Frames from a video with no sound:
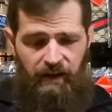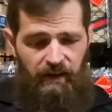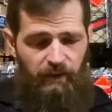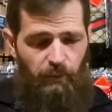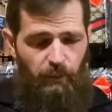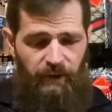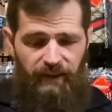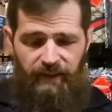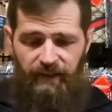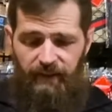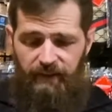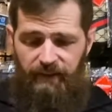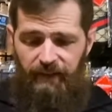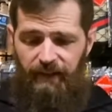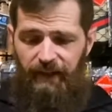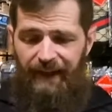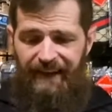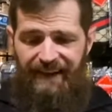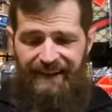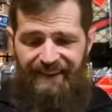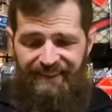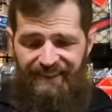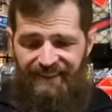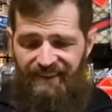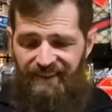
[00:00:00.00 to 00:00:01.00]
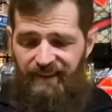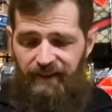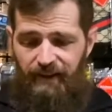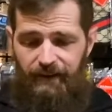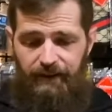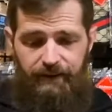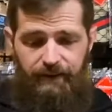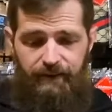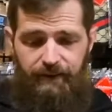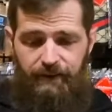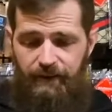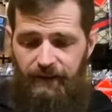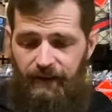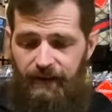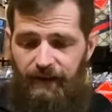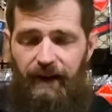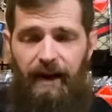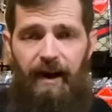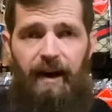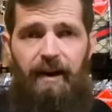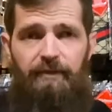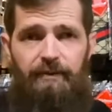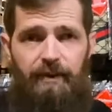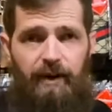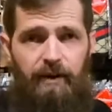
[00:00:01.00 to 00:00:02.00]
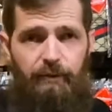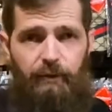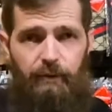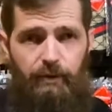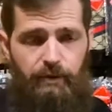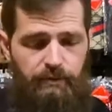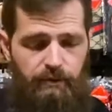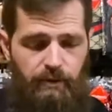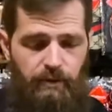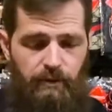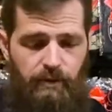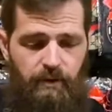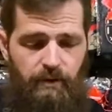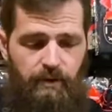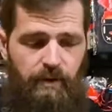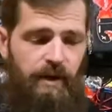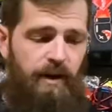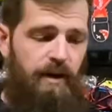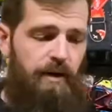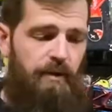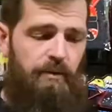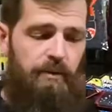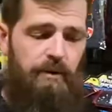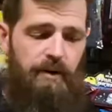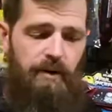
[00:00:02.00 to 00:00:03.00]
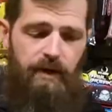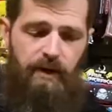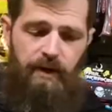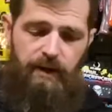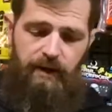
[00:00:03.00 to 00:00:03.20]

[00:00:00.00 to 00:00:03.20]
One of the lightest guns that I've ever thrown around.